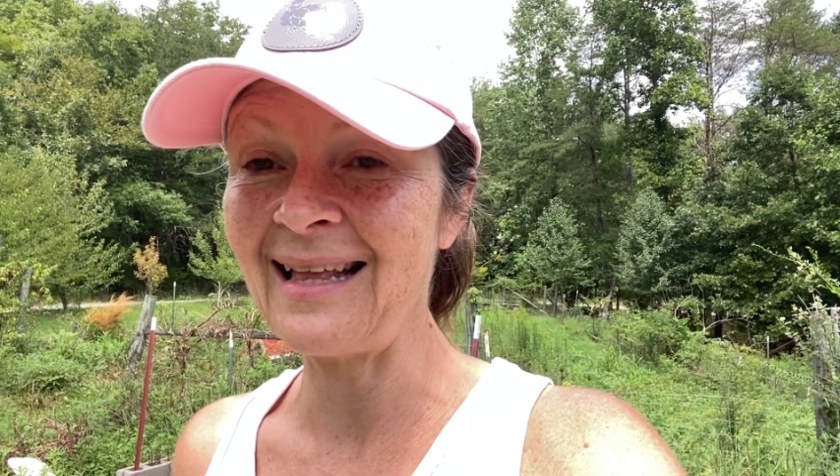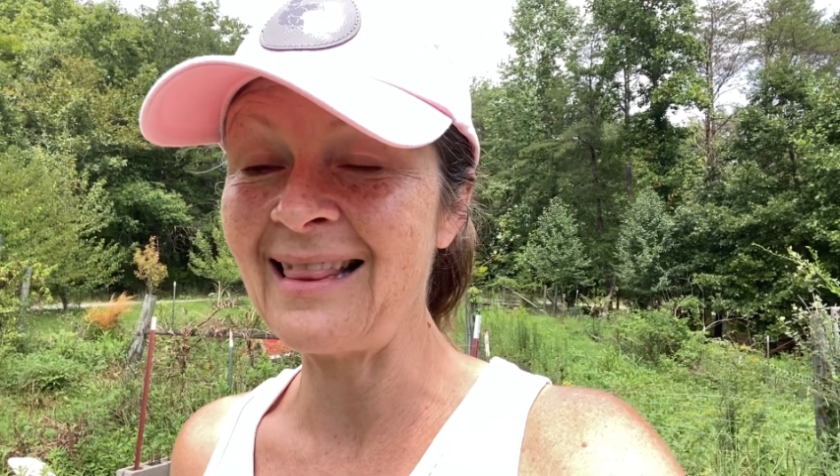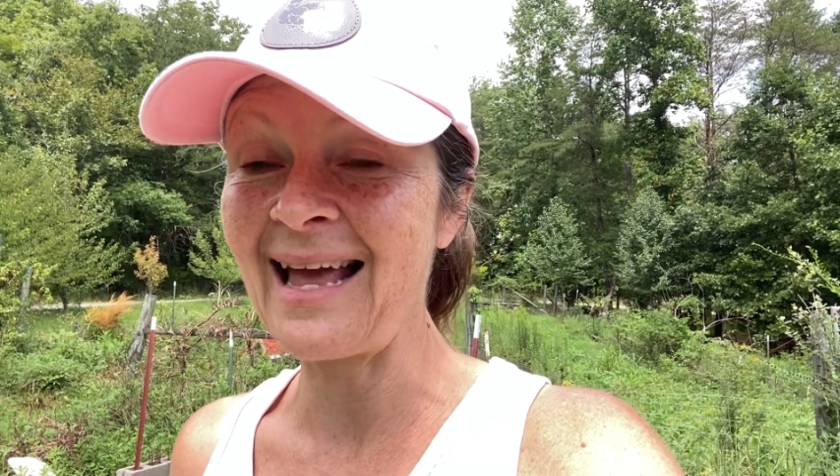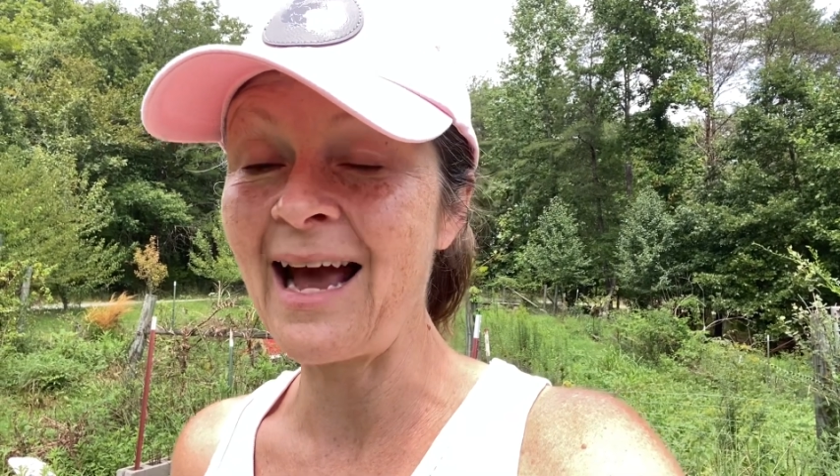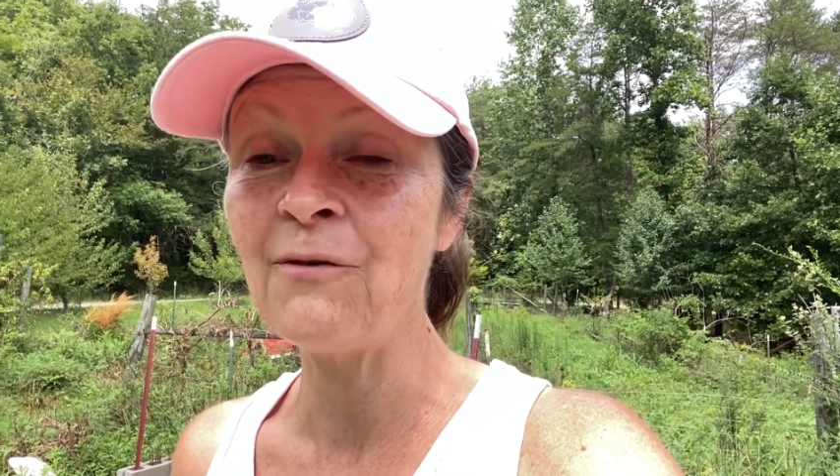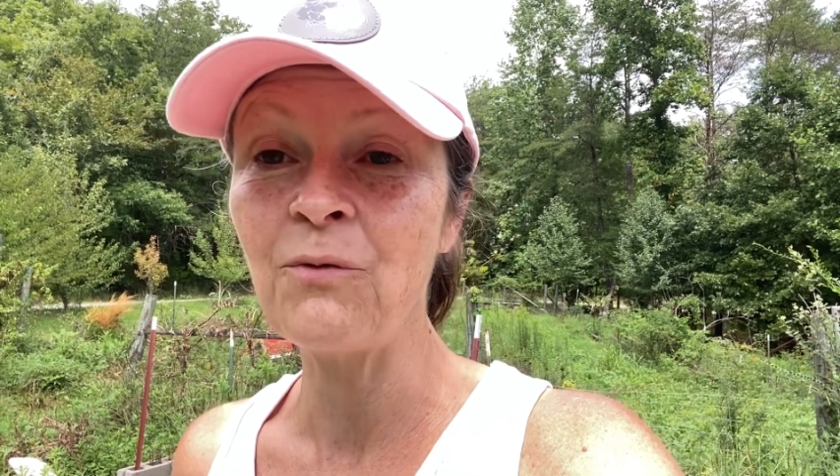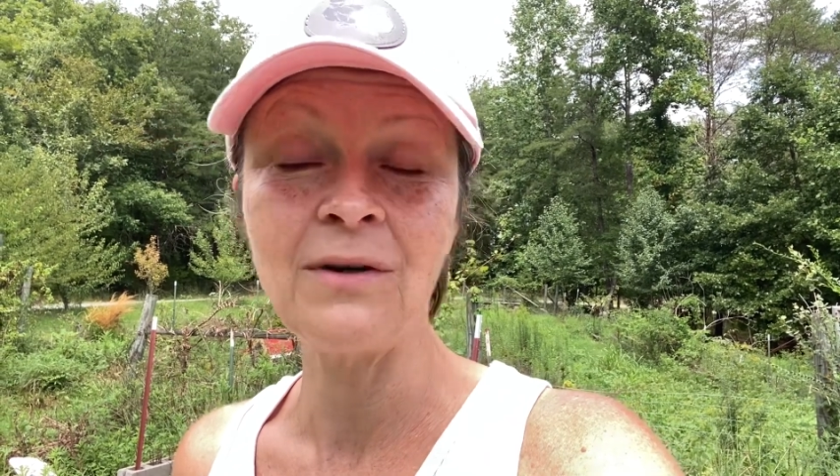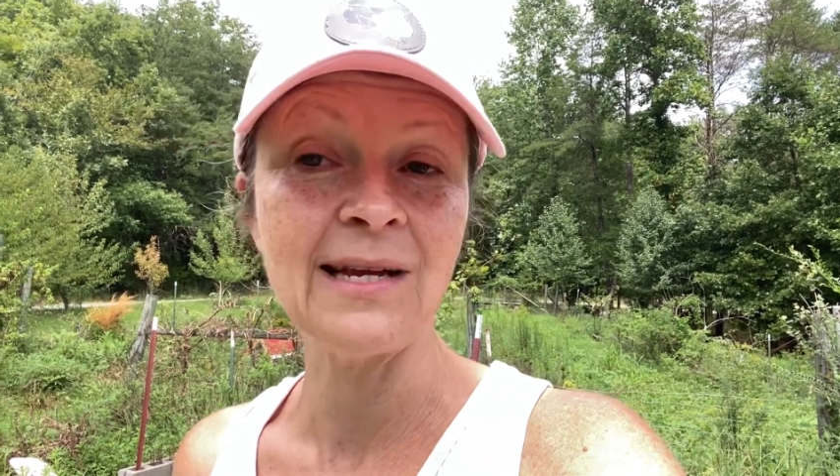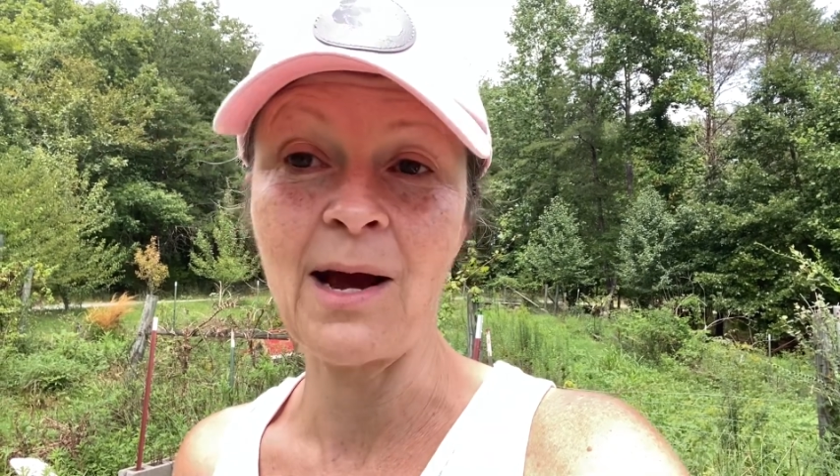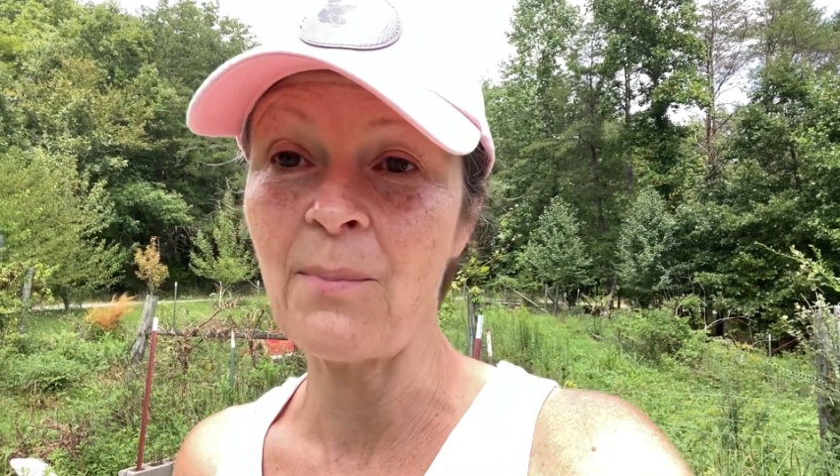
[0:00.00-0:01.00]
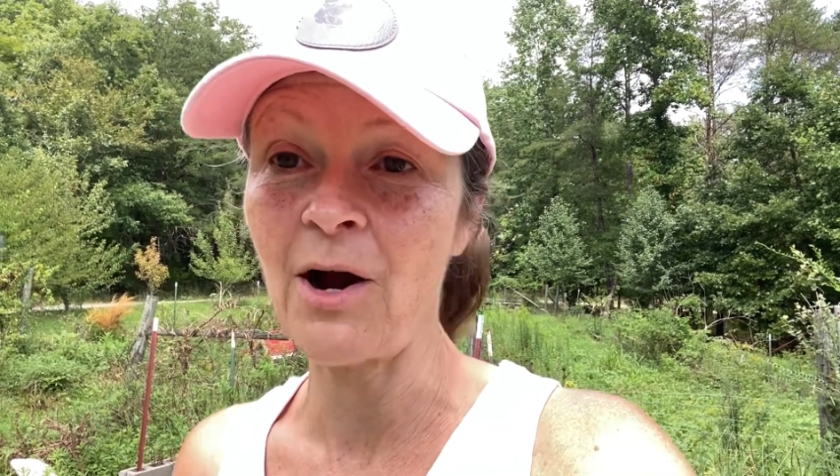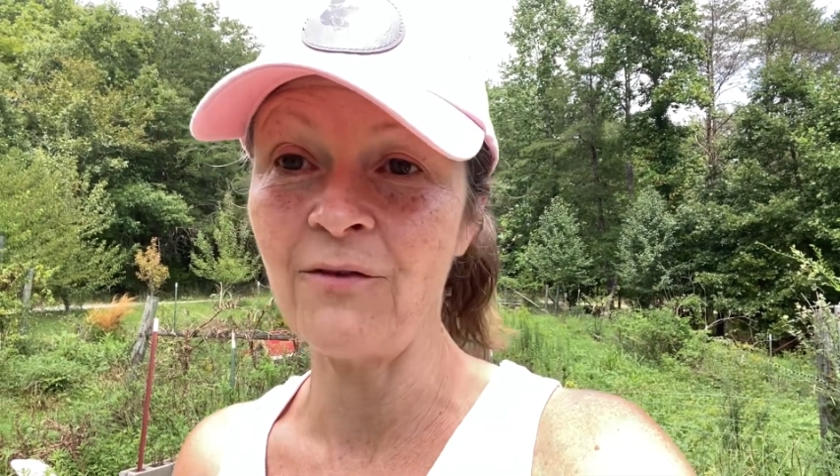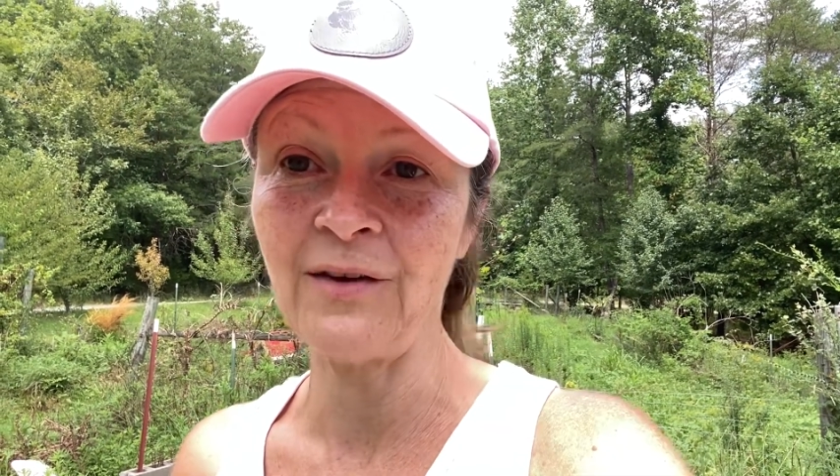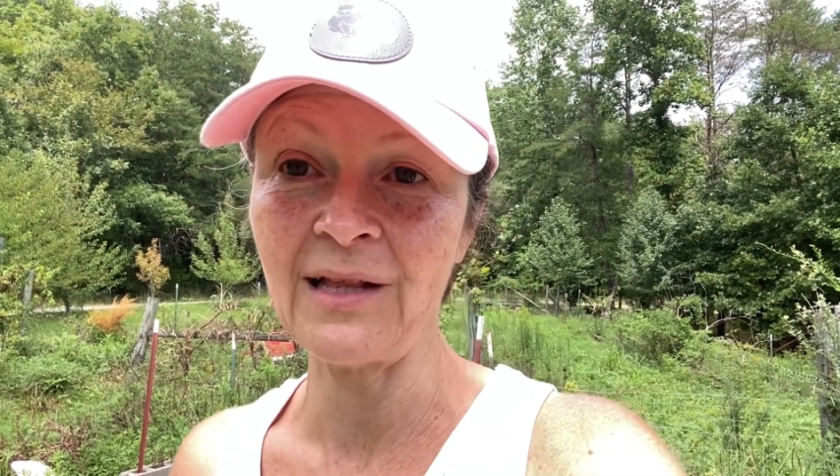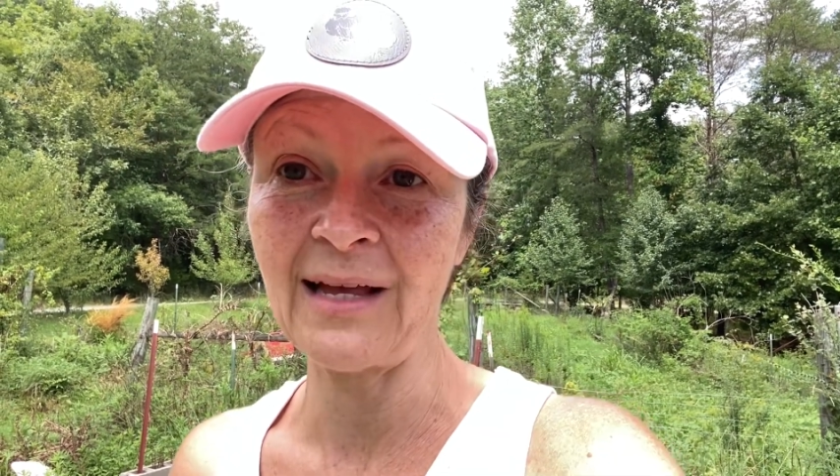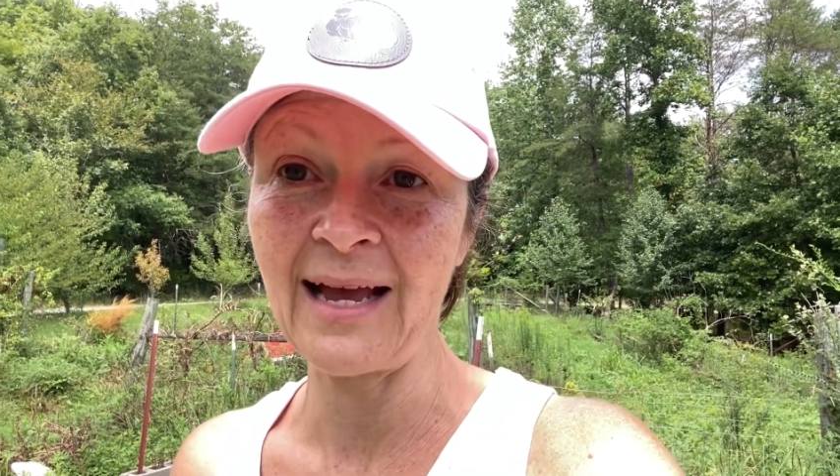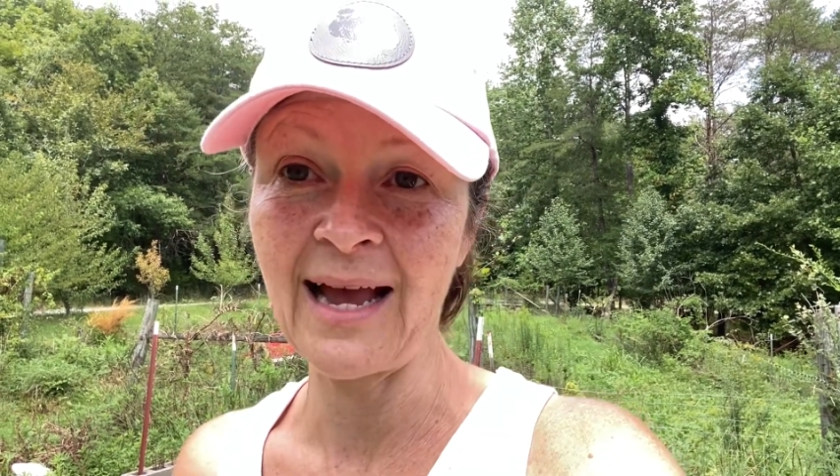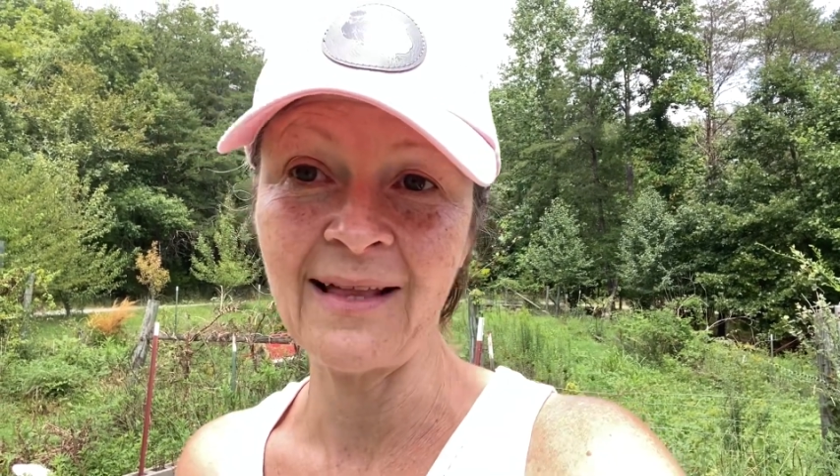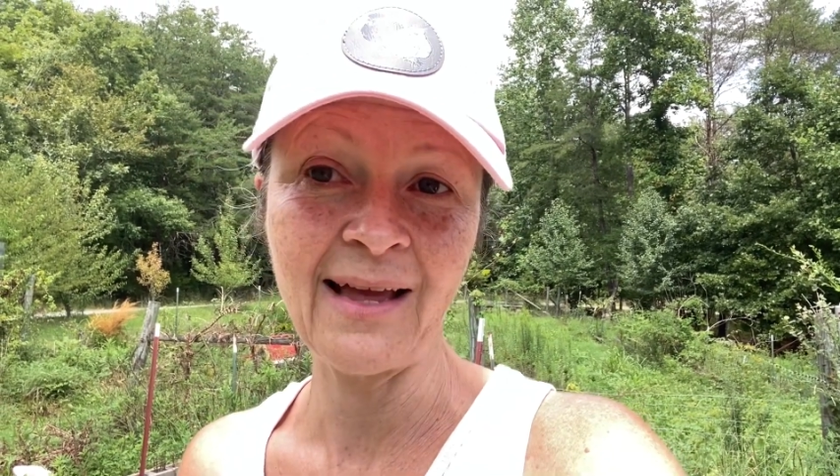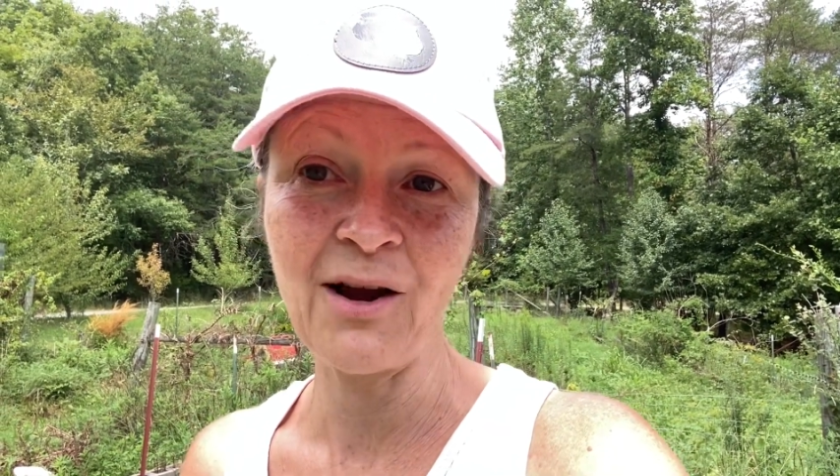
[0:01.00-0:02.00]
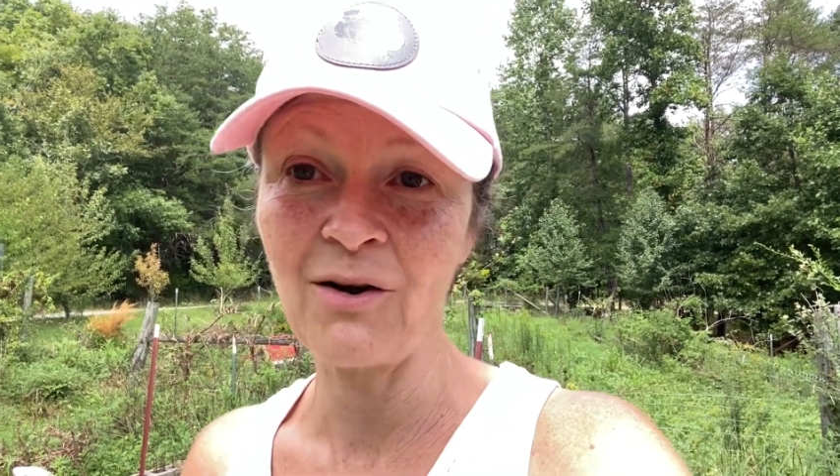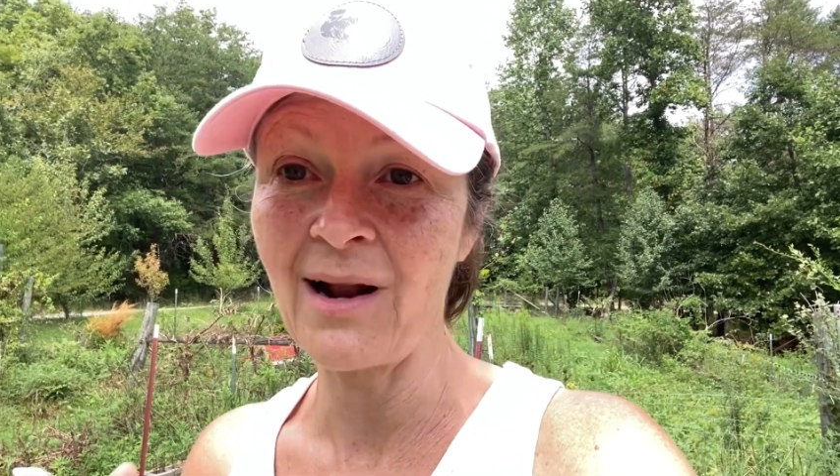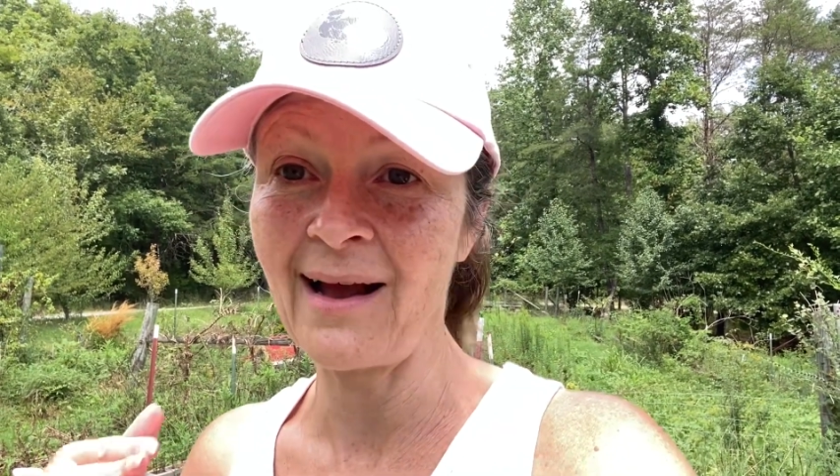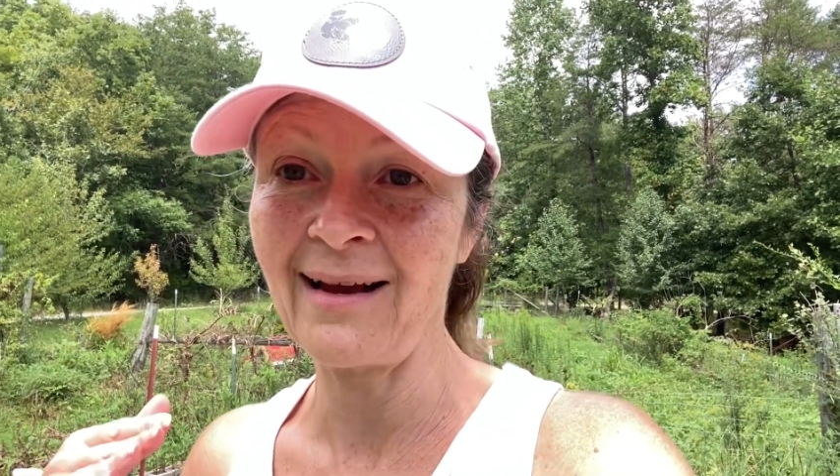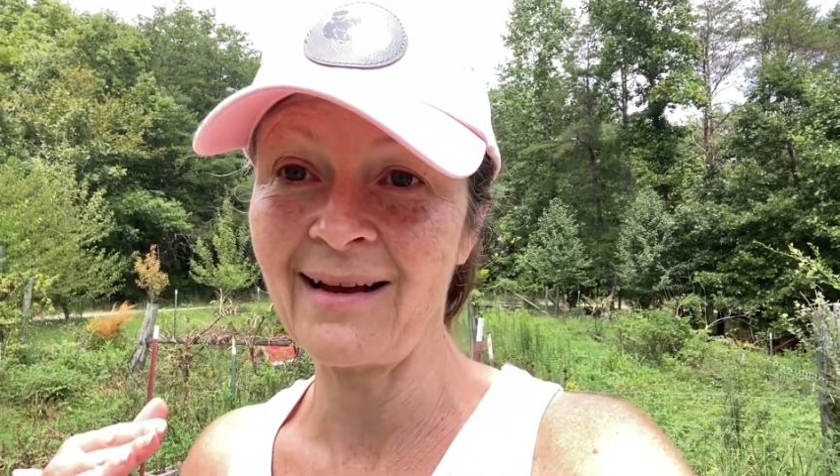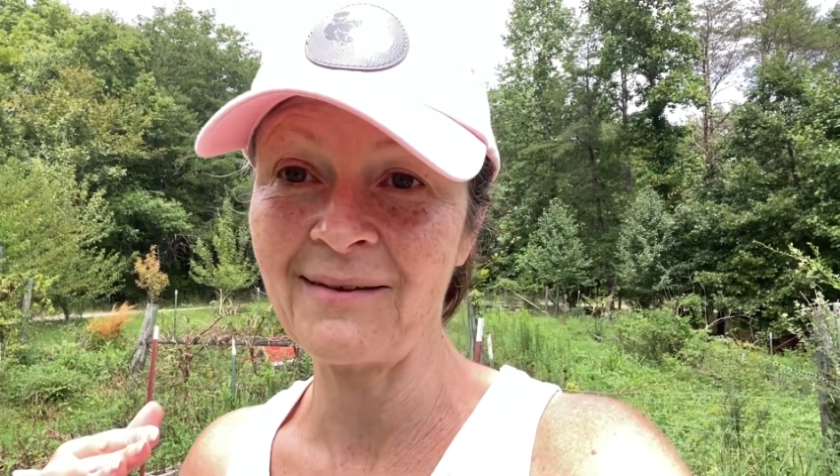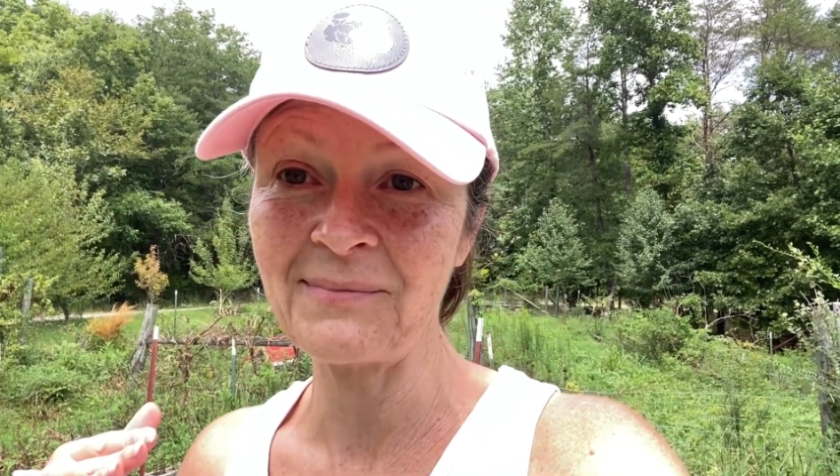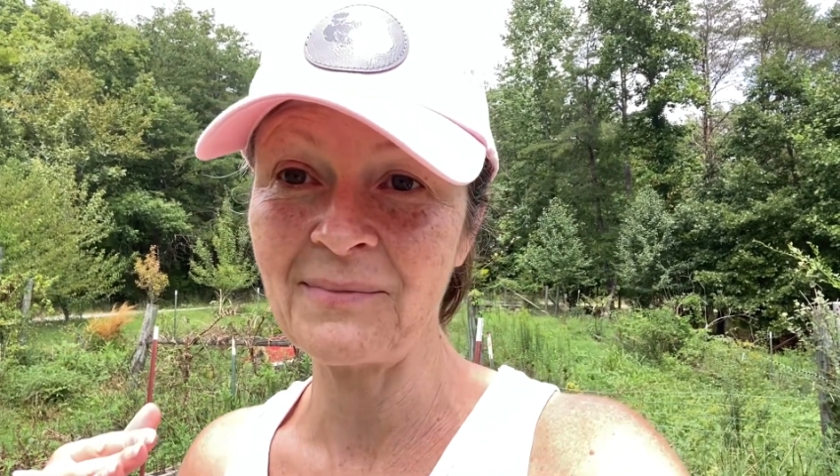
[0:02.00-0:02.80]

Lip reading: that have worked out perfectly, and they are like